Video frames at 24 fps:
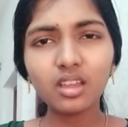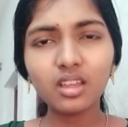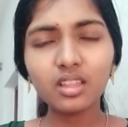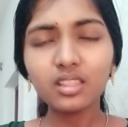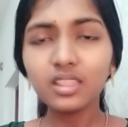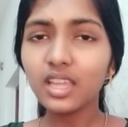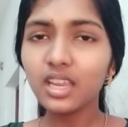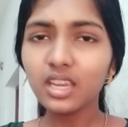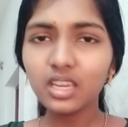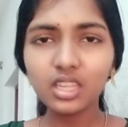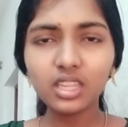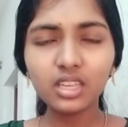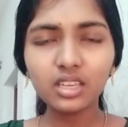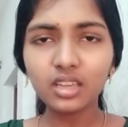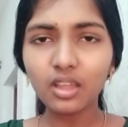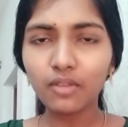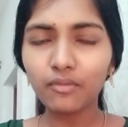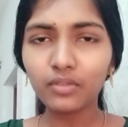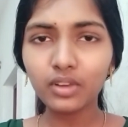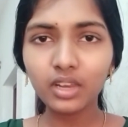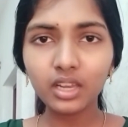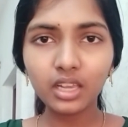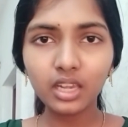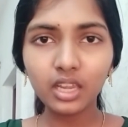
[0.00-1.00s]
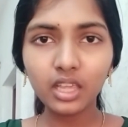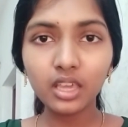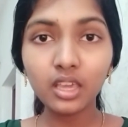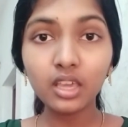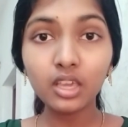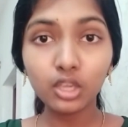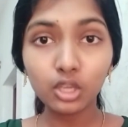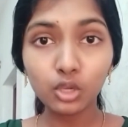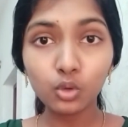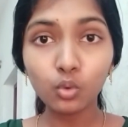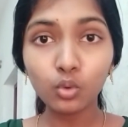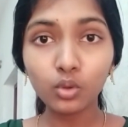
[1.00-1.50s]
then definitely
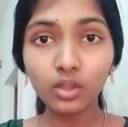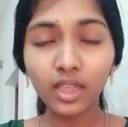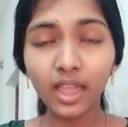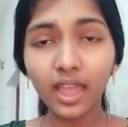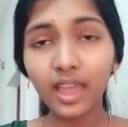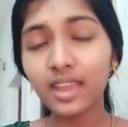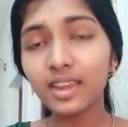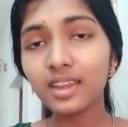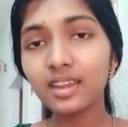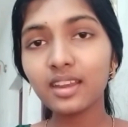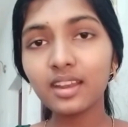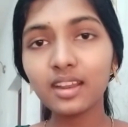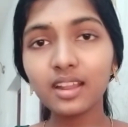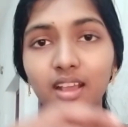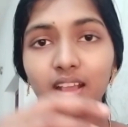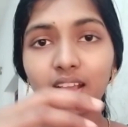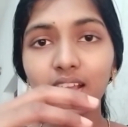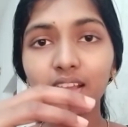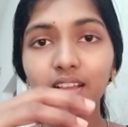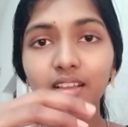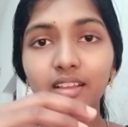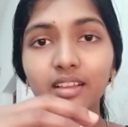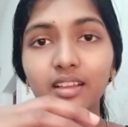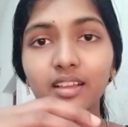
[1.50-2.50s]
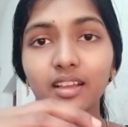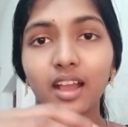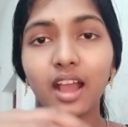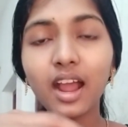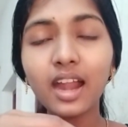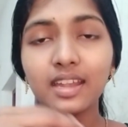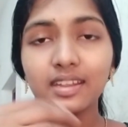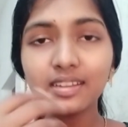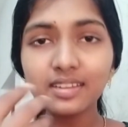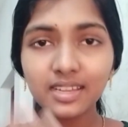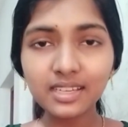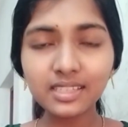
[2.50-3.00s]
you can
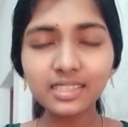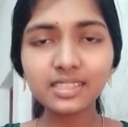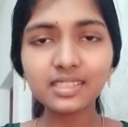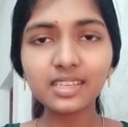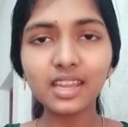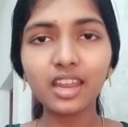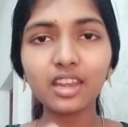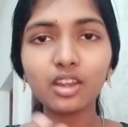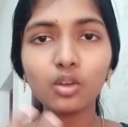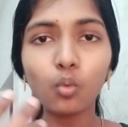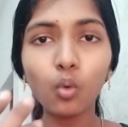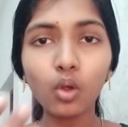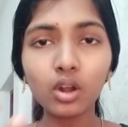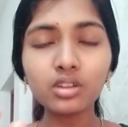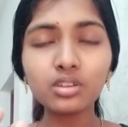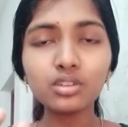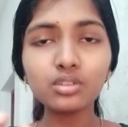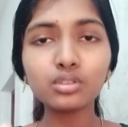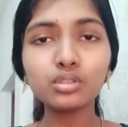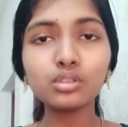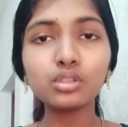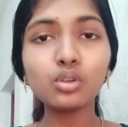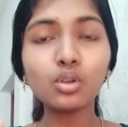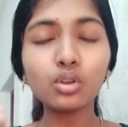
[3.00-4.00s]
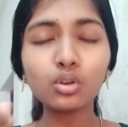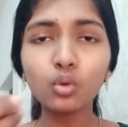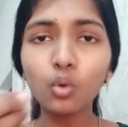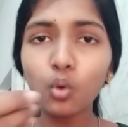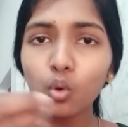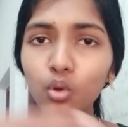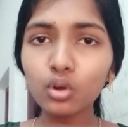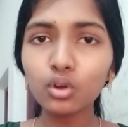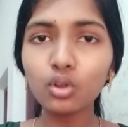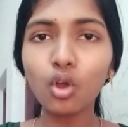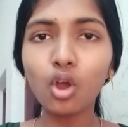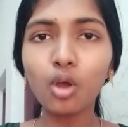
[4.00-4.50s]
understand what is your
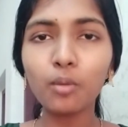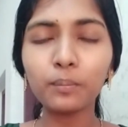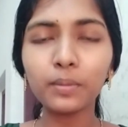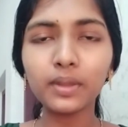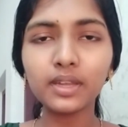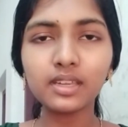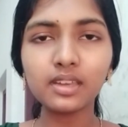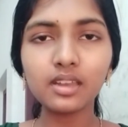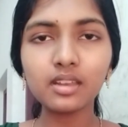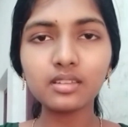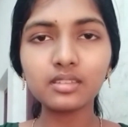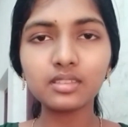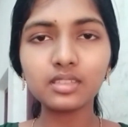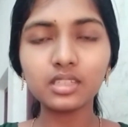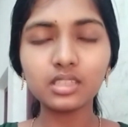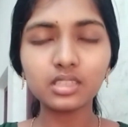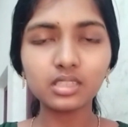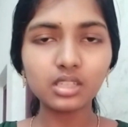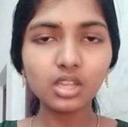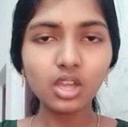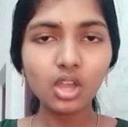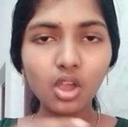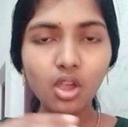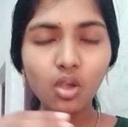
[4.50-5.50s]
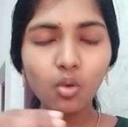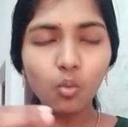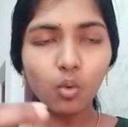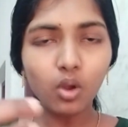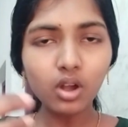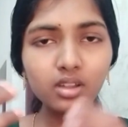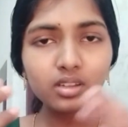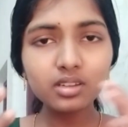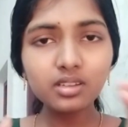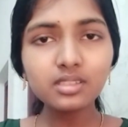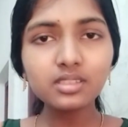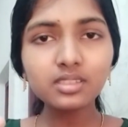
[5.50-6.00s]
core competences,
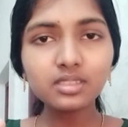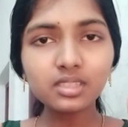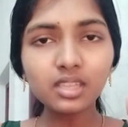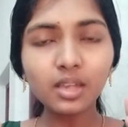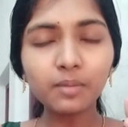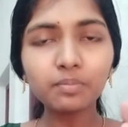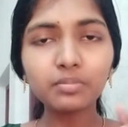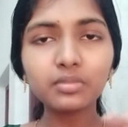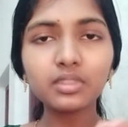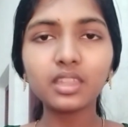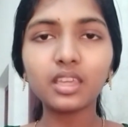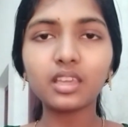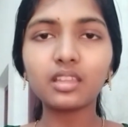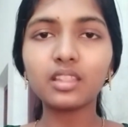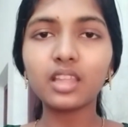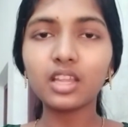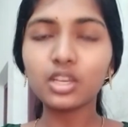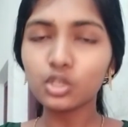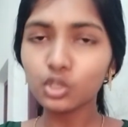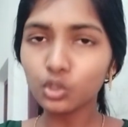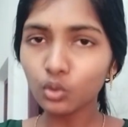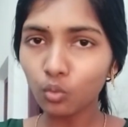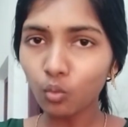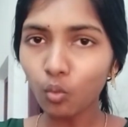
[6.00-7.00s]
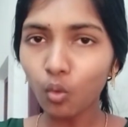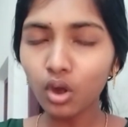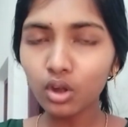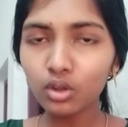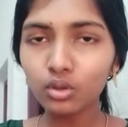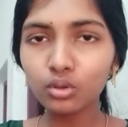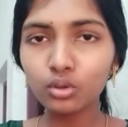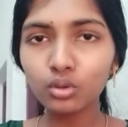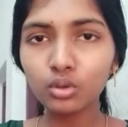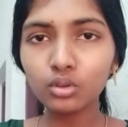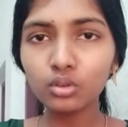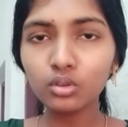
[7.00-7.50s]
what is something that you want,